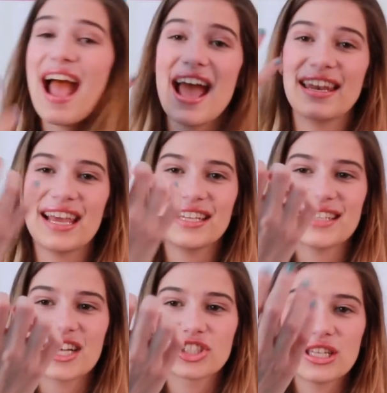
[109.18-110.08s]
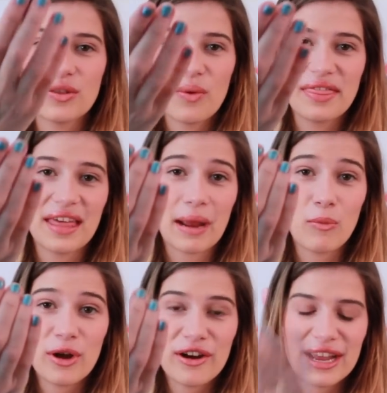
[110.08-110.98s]
And it's actually the one that
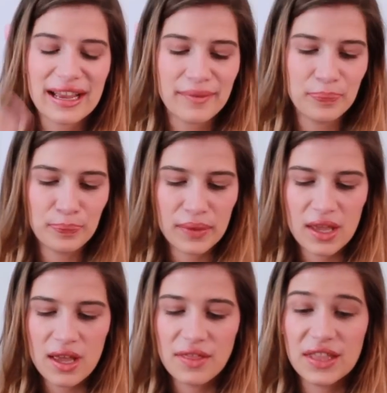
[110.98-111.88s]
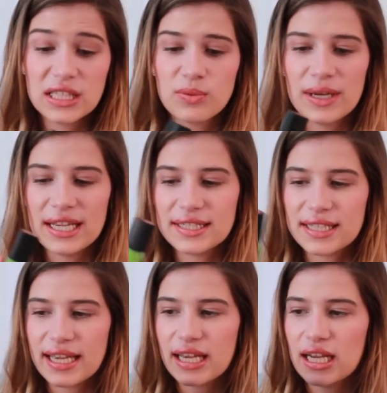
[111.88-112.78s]
I'm wearing. This one is
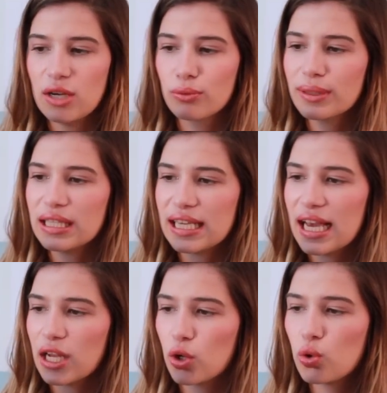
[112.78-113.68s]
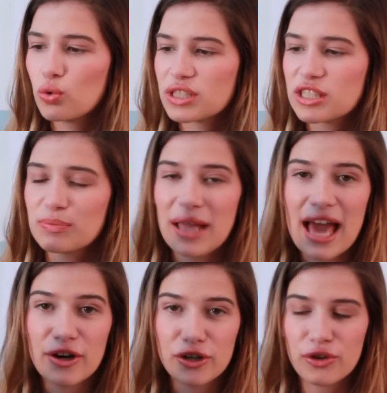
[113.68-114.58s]
like a really kind of cool
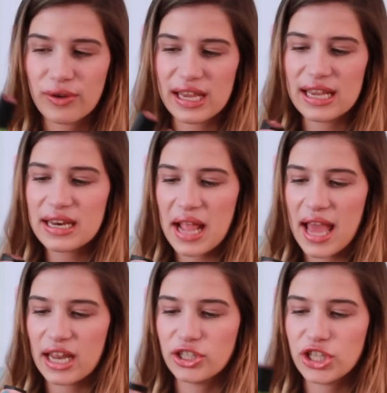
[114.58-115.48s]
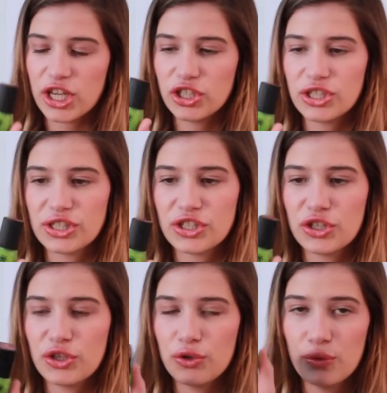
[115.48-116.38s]
splattered green and it changes
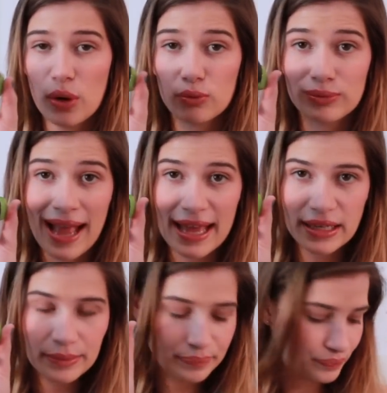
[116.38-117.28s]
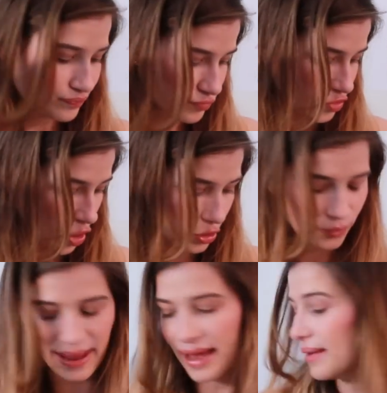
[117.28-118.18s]
to red, dark
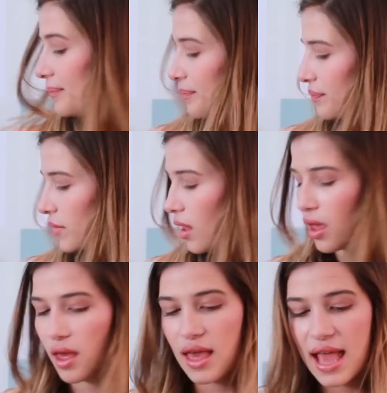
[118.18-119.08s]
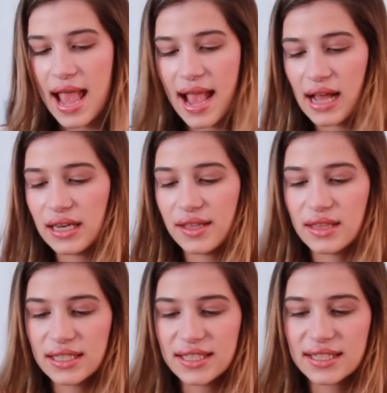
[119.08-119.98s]
red. And
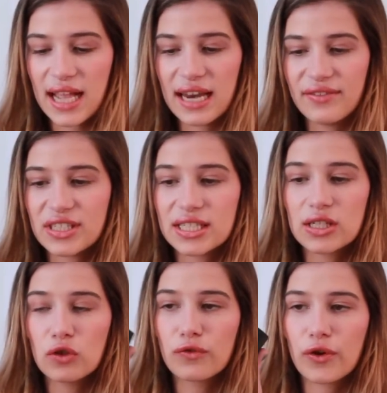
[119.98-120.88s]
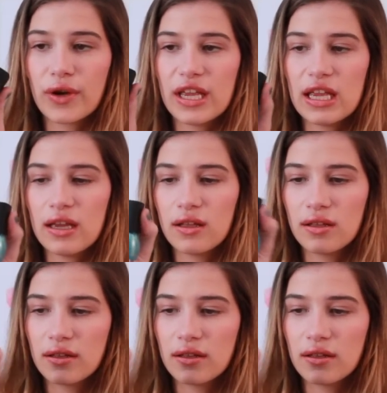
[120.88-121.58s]
this is kind of a silvery,